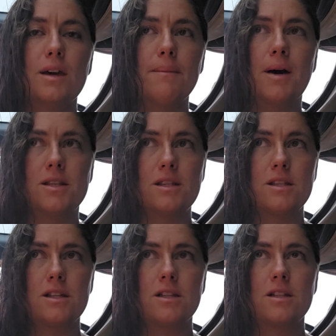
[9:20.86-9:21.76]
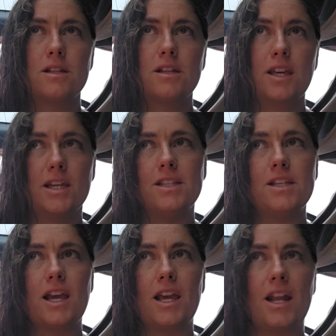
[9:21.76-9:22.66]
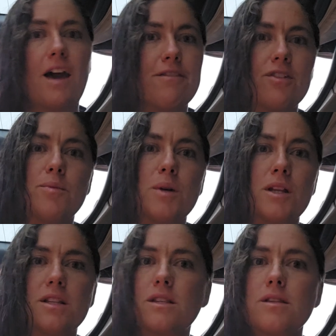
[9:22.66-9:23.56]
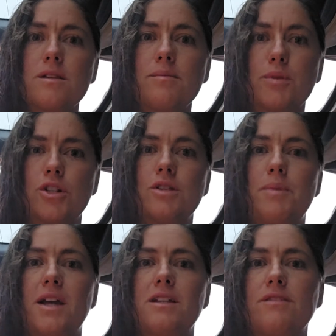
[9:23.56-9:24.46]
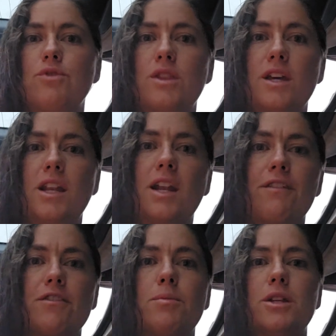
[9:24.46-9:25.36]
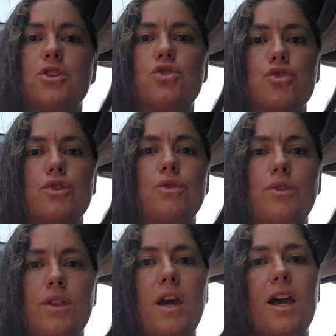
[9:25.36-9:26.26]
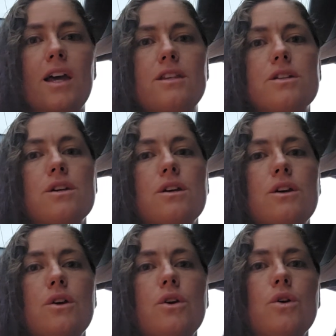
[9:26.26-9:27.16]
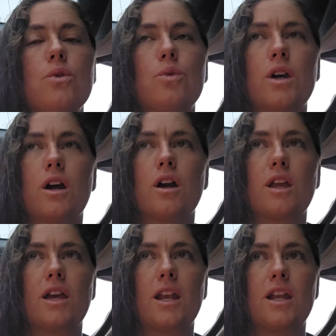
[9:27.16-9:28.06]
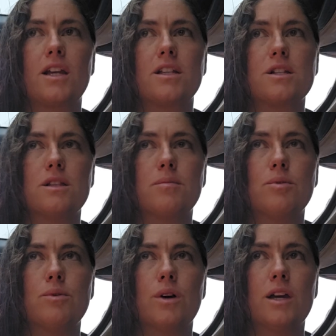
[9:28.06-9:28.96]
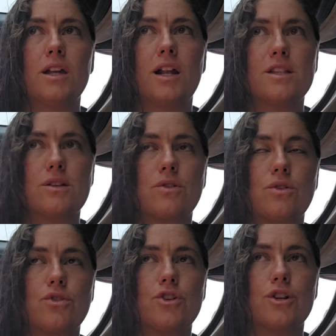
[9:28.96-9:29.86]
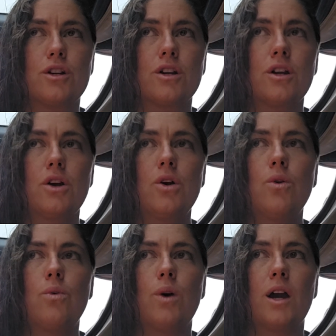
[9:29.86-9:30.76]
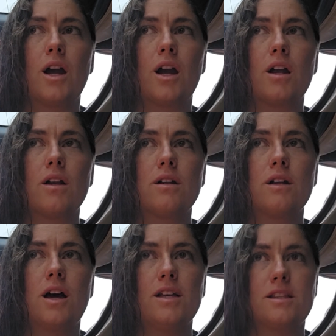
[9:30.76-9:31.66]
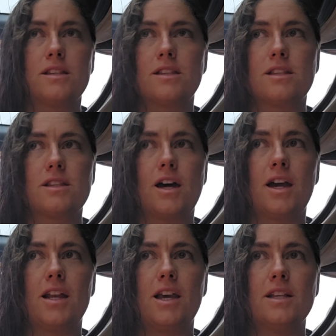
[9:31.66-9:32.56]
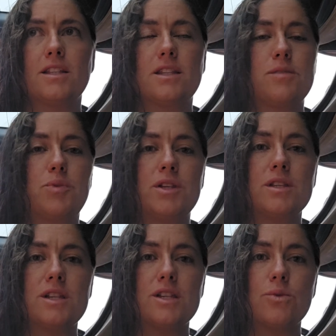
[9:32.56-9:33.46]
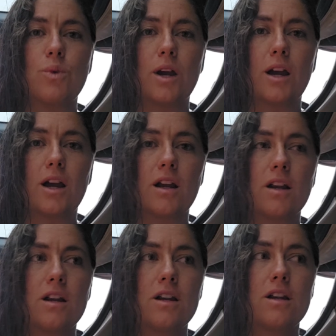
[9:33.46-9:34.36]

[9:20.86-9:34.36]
it must contain everybody's perspective within it, everybody's truth. And we are getting to the point as a culture where, as a society, as a species, where